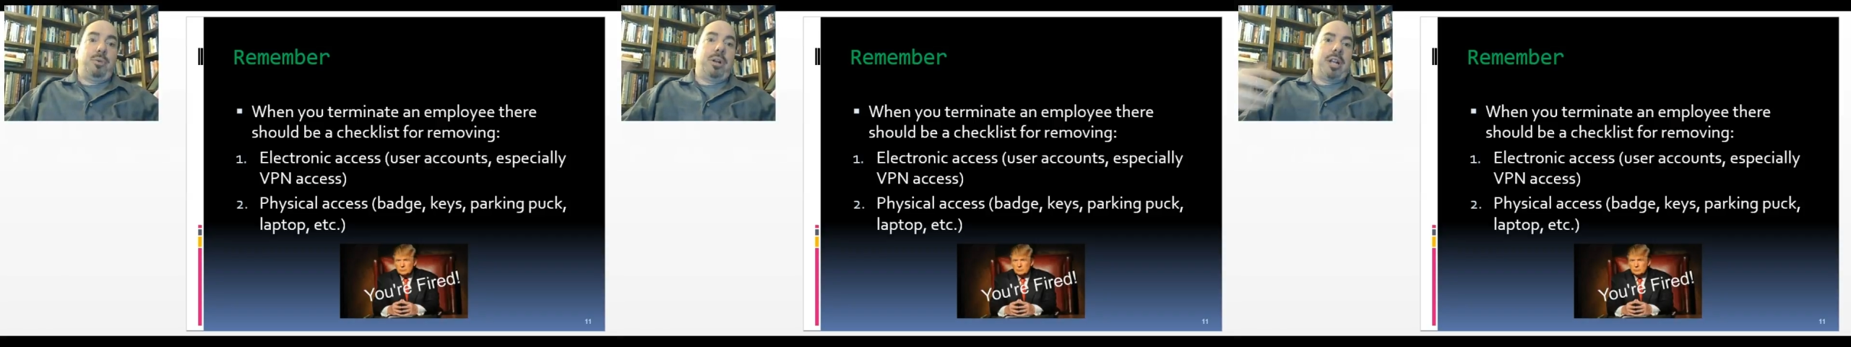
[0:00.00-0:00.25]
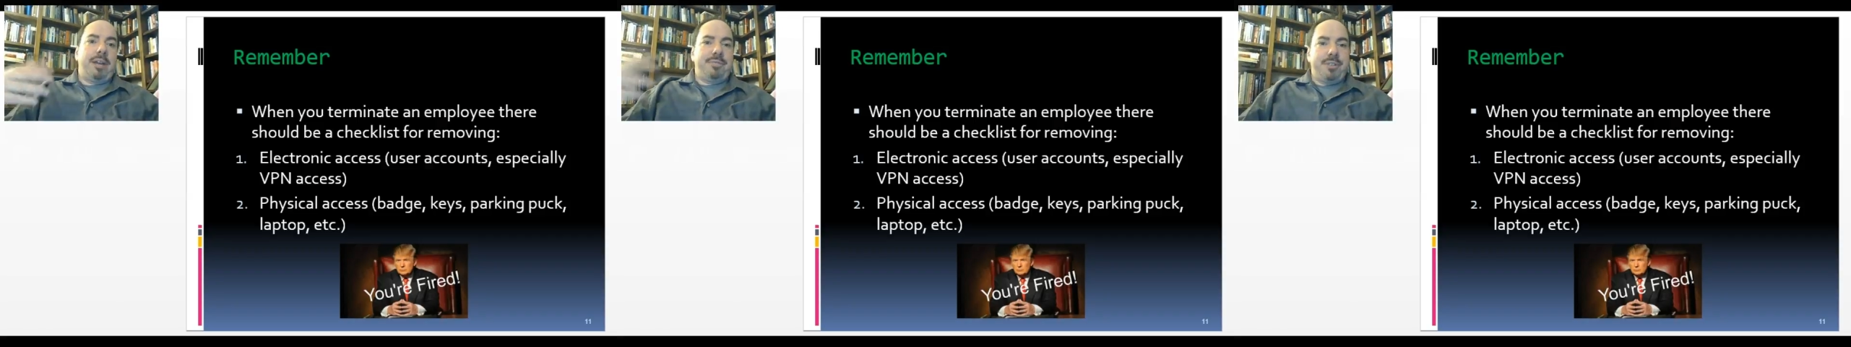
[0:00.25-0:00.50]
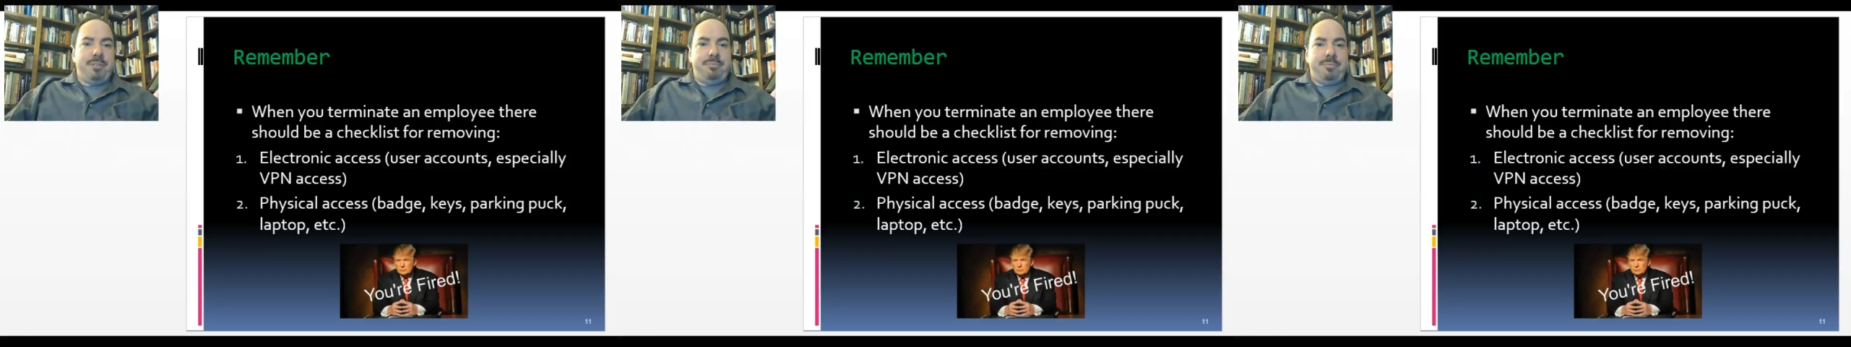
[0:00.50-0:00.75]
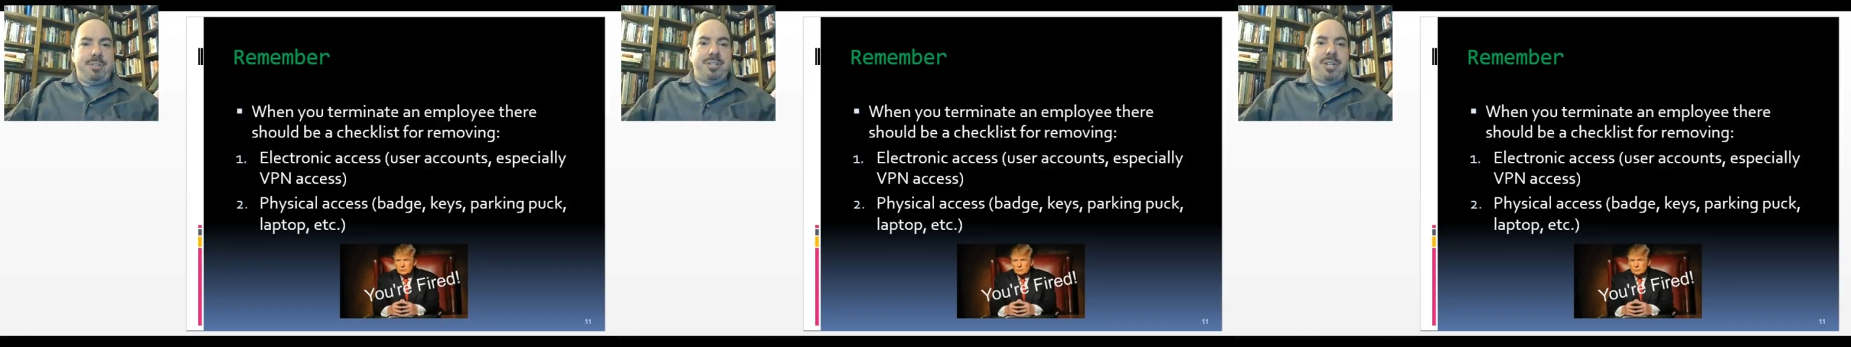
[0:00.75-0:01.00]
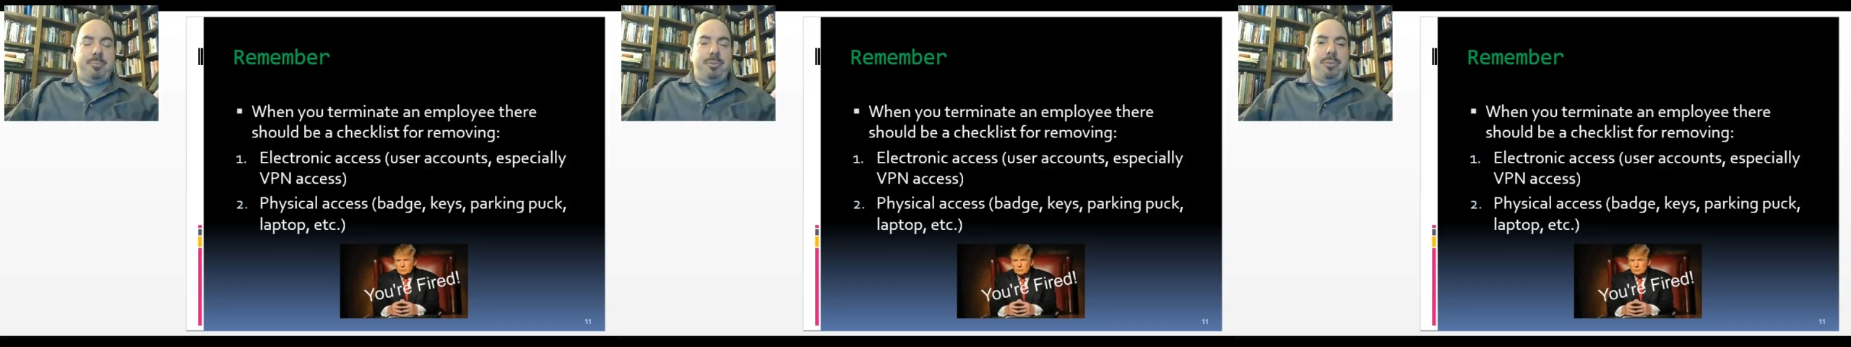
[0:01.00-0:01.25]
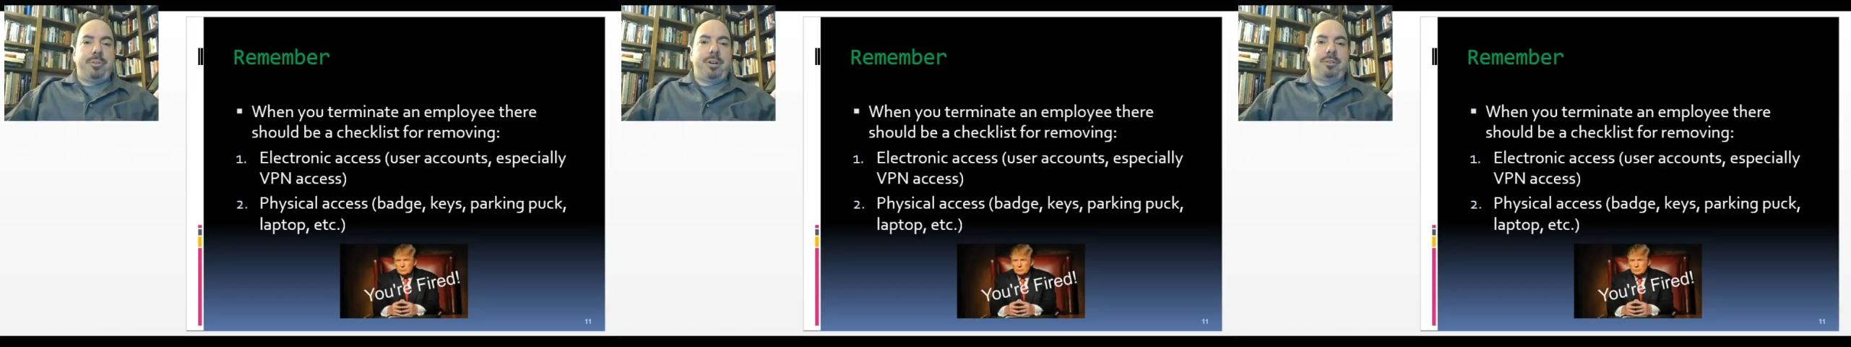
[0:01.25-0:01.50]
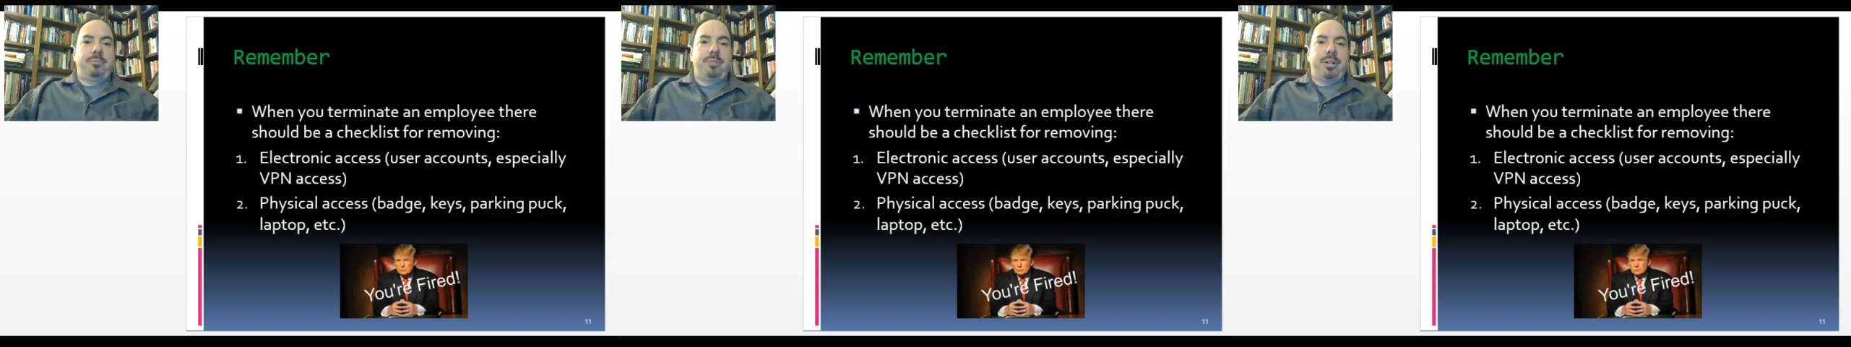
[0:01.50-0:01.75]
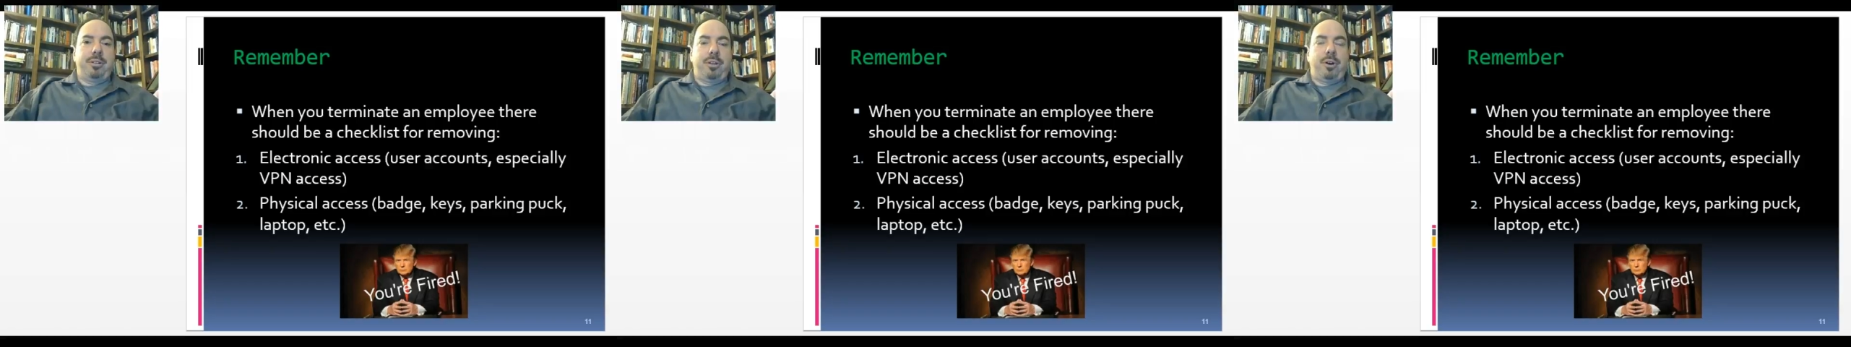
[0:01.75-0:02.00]
Well, I have to disable their
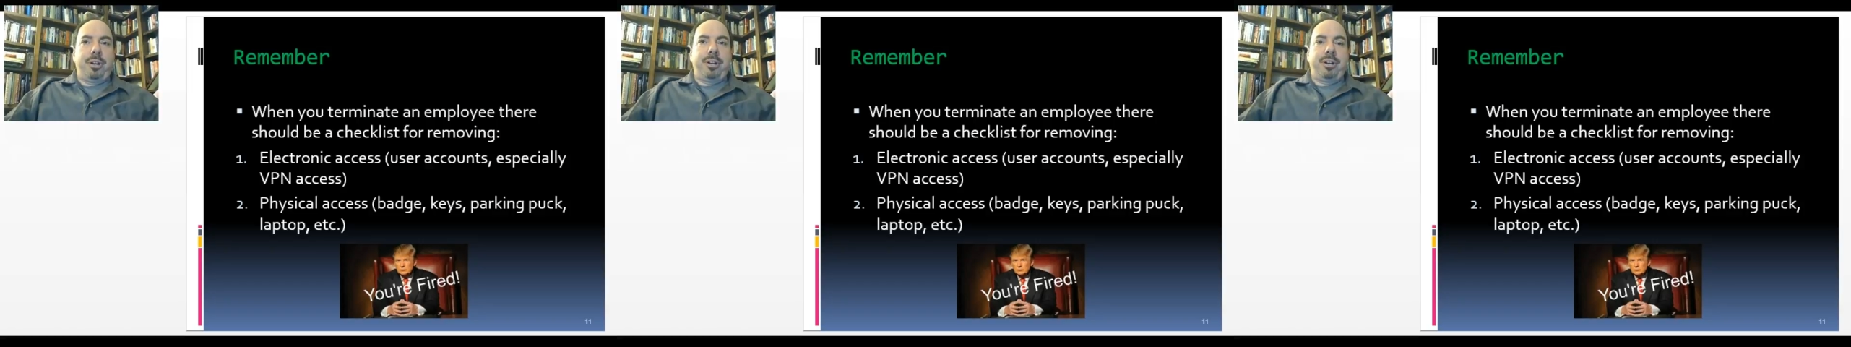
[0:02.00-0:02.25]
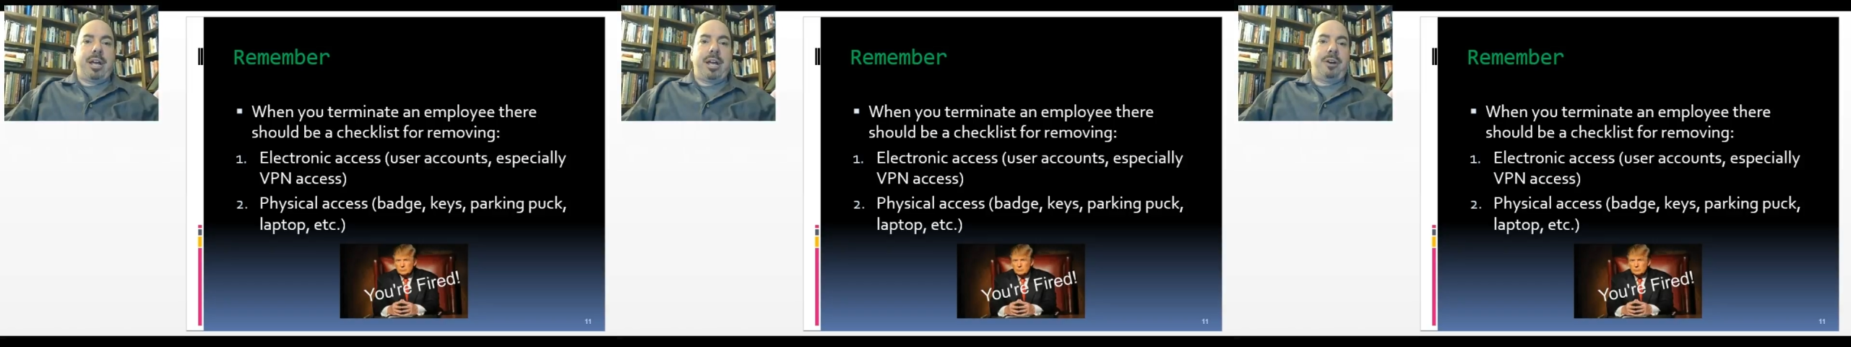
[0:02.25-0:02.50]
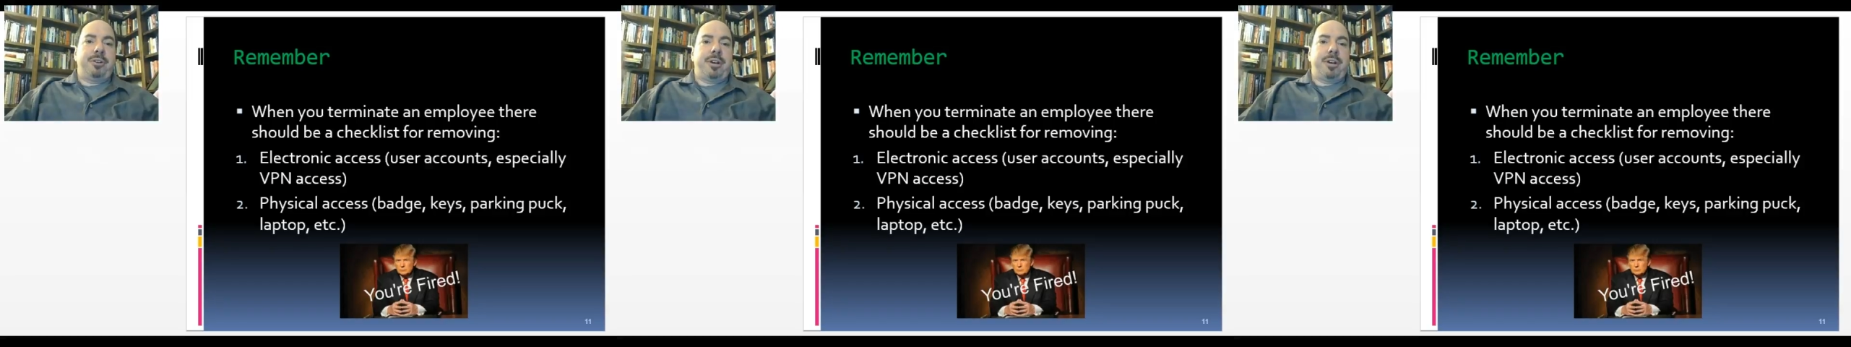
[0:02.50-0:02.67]
login account,